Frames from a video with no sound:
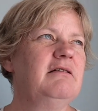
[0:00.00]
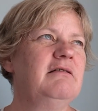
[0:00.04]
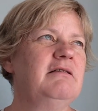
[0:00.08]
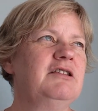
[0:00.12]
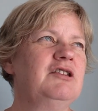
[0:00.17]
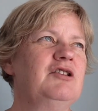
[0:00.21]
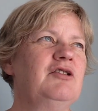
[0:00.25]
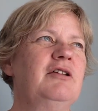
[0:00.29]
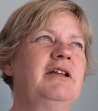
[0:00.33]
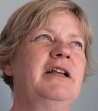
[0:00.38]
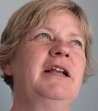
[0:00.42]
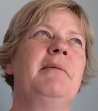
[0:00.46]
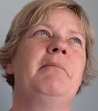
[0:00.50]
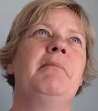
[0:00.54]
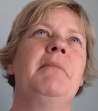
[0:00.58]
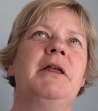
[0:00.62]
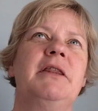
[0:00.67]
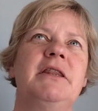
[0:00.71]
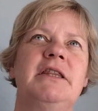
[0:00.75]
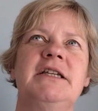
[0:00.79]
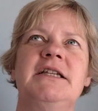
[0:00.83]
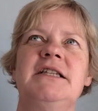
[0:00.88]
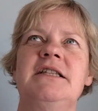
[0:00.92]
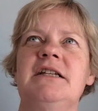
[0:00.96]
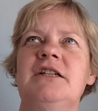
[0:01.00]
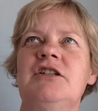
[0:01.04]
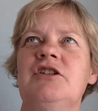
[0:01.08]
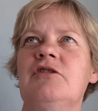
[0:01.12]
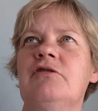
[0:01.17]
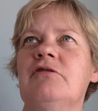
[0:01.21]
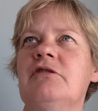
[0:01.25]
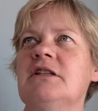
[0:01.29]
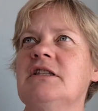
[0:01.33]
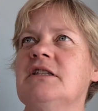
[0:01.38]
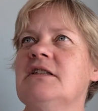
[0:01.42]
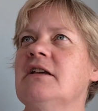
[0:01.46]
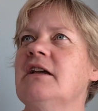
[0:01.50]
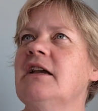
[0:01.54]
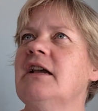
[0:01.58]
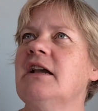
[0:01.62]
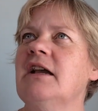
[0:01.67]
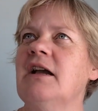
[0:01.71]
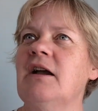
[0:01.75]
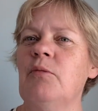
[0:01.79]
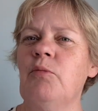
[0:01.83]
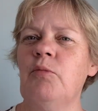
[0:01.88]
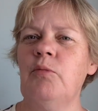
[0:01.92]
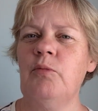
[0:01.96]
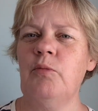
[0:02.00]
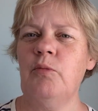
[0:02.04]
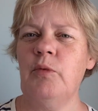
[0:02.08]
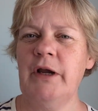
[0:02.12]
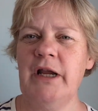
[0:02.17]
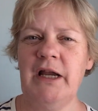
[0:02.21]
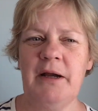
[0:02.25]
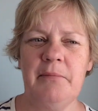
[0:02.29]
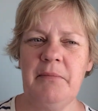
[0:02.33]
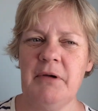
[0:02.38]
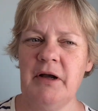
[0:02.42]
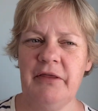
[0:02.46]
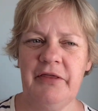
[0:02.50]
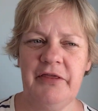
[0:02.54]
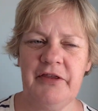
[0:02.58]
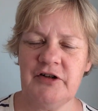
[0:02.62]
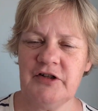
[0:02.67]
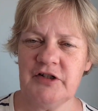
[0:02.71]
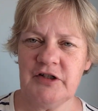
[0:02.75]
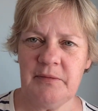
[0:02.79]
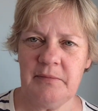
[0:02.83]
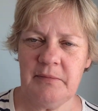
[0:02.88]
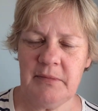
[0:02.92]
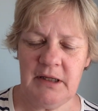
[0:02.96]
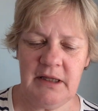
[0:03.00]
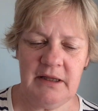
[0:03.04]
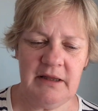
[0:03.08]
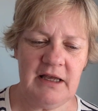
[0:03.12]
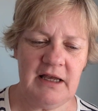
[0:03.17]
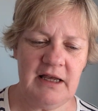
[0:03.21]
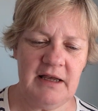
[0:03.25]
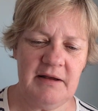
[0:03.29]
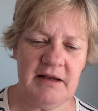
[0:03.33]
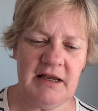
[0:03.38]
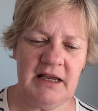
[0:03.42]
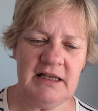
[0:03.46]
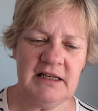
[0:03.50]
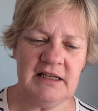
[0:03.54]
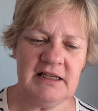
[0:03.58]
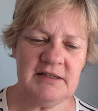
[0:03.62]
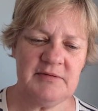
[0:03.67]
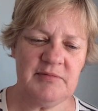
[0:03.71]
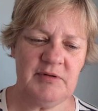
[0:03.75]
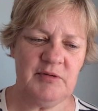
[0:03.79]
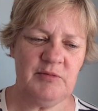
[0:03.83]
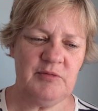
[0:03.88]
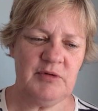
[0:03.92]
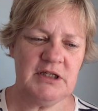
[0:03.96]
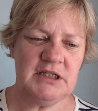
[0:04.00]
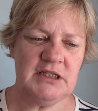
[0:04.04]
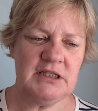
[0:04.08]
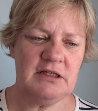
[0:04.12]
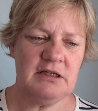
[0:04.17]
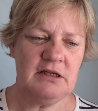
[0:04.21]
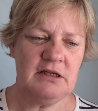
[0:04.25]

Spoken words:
It's not like a monthly stitch along, it's like a week a month or something like that. And this one was,